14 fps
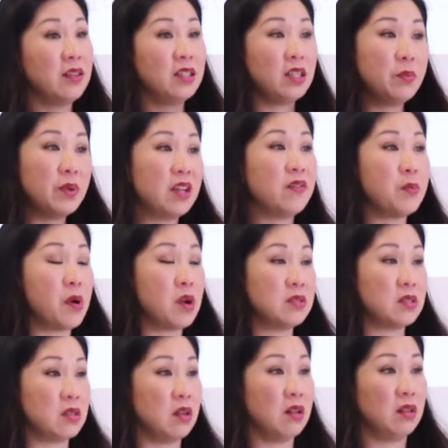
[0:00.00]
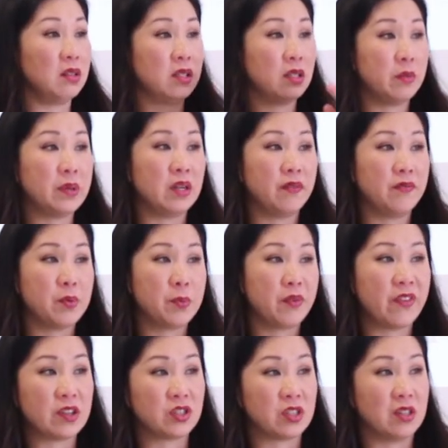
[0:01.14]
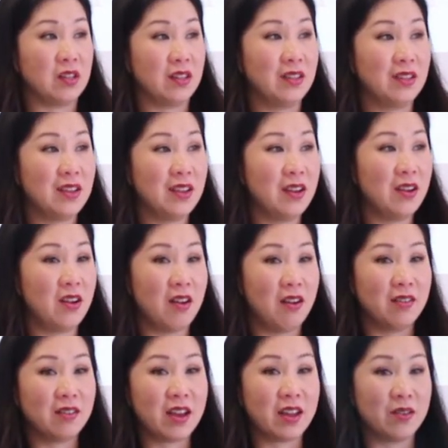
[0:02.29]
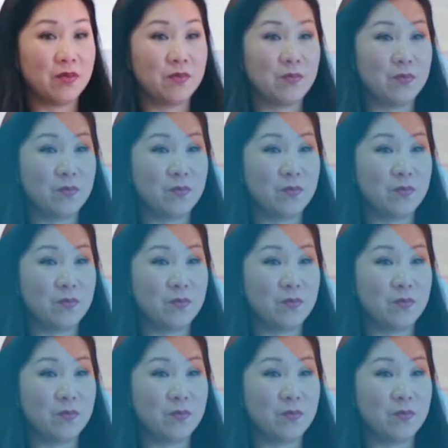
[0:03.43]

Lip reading: a little bit of the personal, a little bit of the professional, all kind of